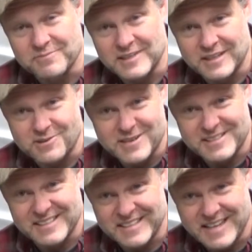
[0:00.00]

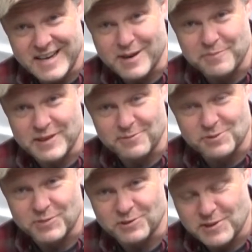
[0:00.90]
increasing the gap that was
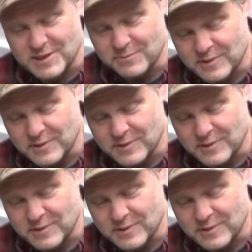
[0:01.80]
between them,